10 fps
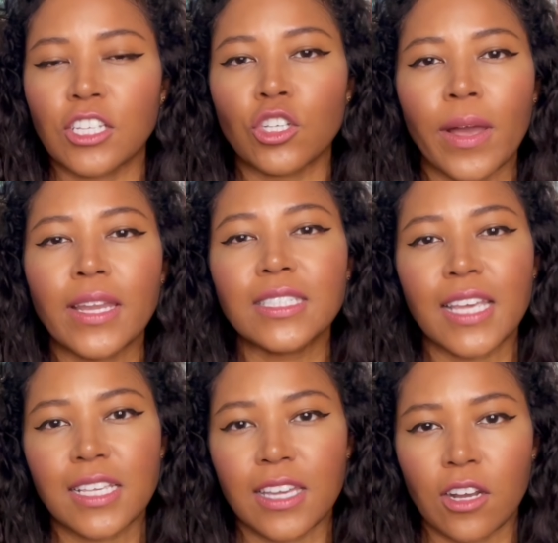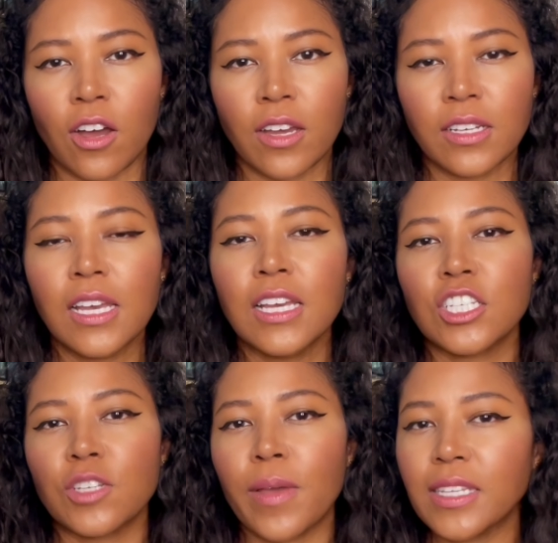Joanna takes that on.
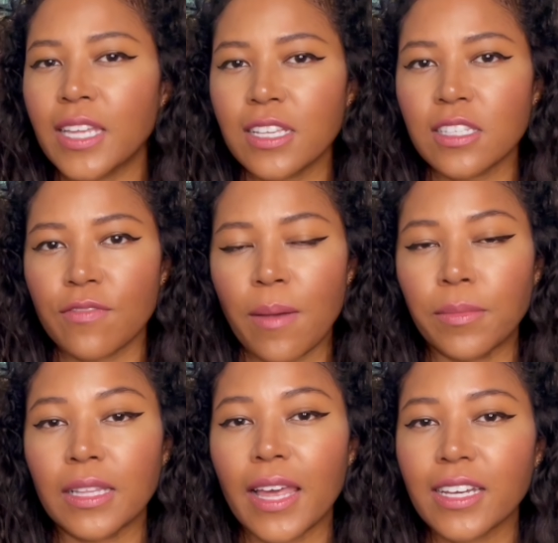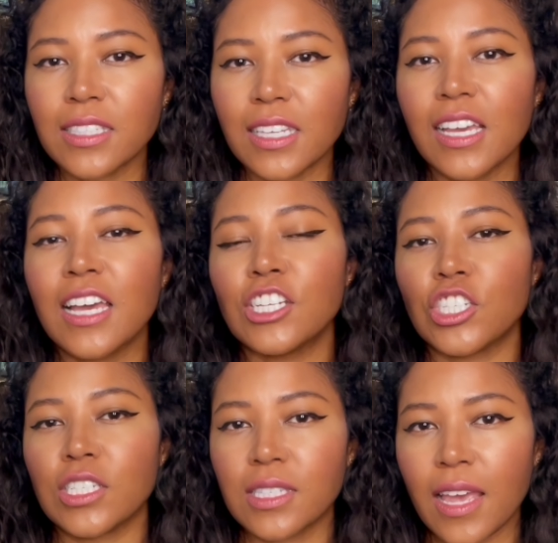She maintains the family legacy.
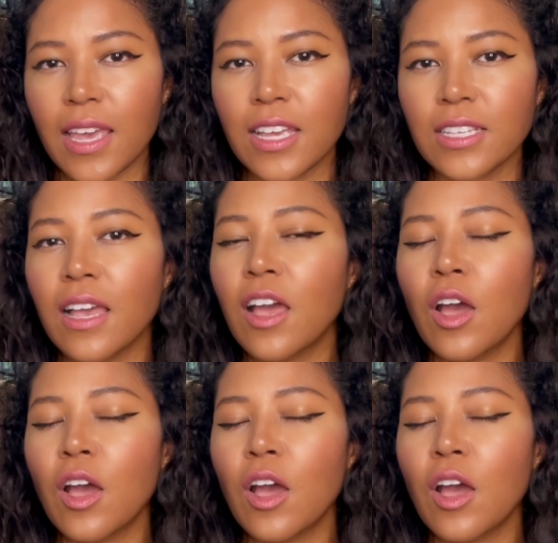She stays.